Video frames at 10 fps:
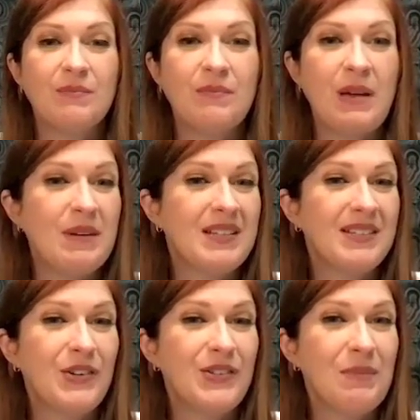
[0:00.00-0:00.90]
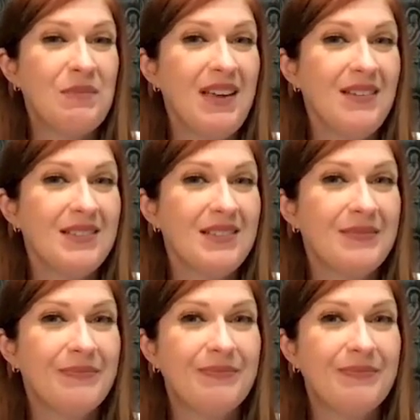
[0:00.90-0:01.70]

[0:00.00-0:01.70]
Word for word: maybe consider something else?